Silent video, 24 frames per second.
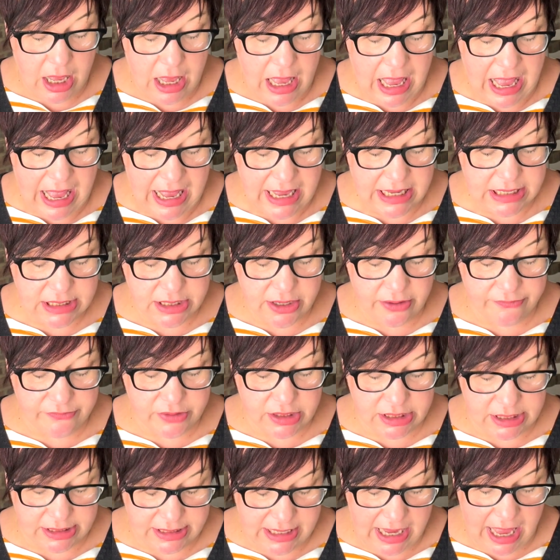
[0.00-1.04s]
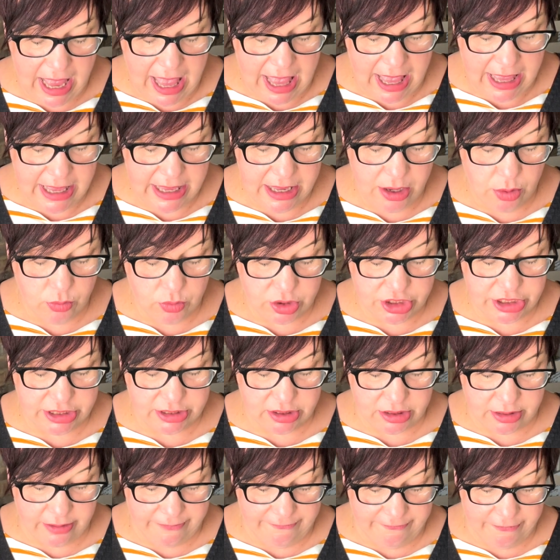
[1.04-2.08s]
As of today, which is
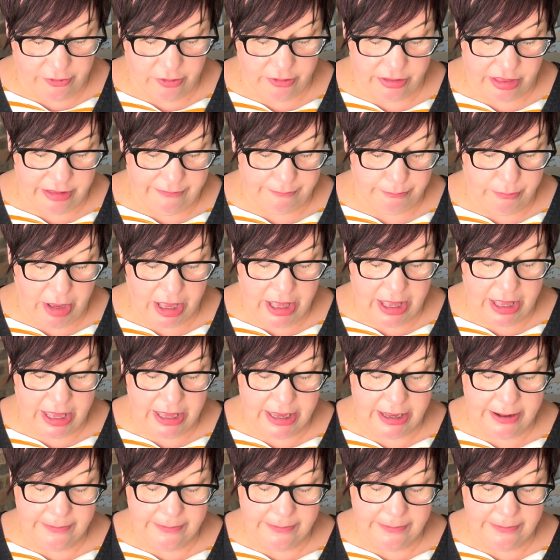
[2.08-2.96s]
the 4th of May,